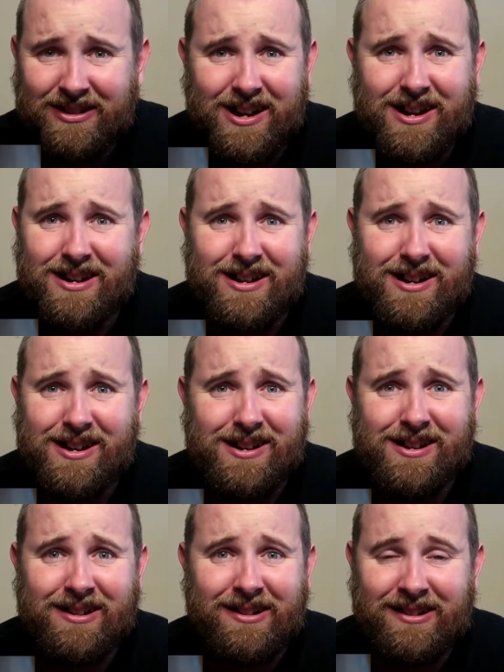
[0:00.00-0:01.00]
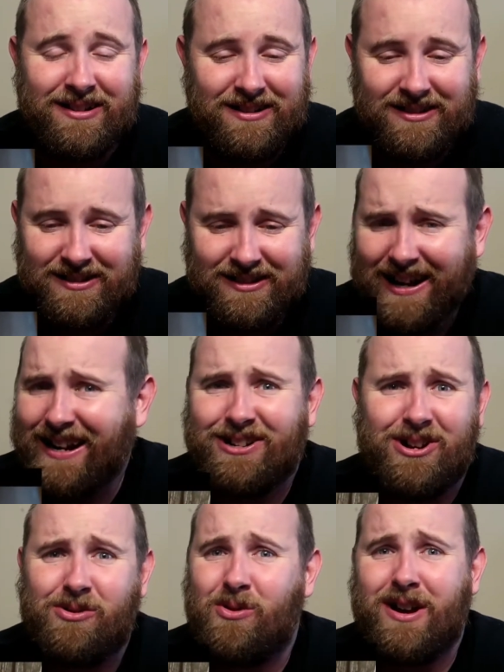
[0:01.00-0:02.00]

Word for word: Uh-uh. Ain't no